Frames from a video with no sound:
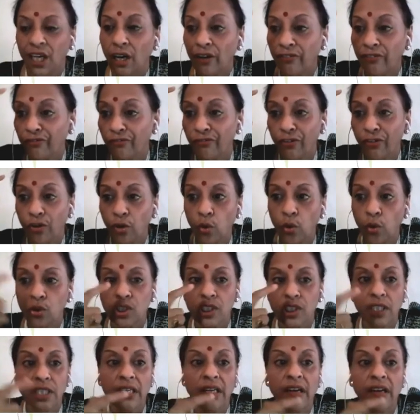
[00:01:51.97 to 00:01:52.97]
A
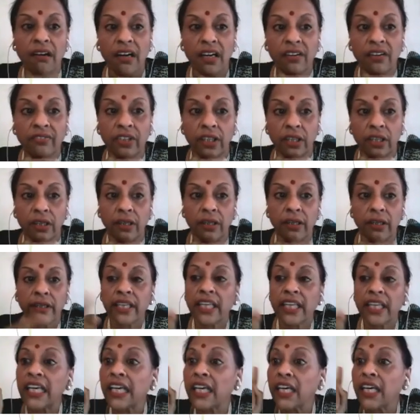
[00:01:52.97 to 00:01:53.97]
frozen river.
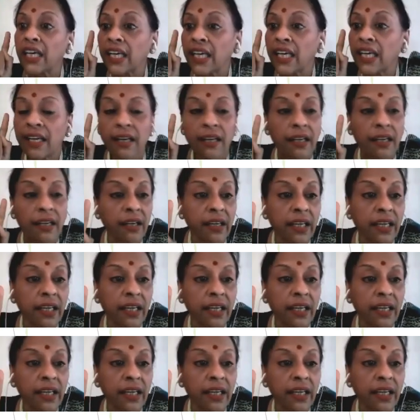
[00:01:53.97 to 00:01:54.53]
He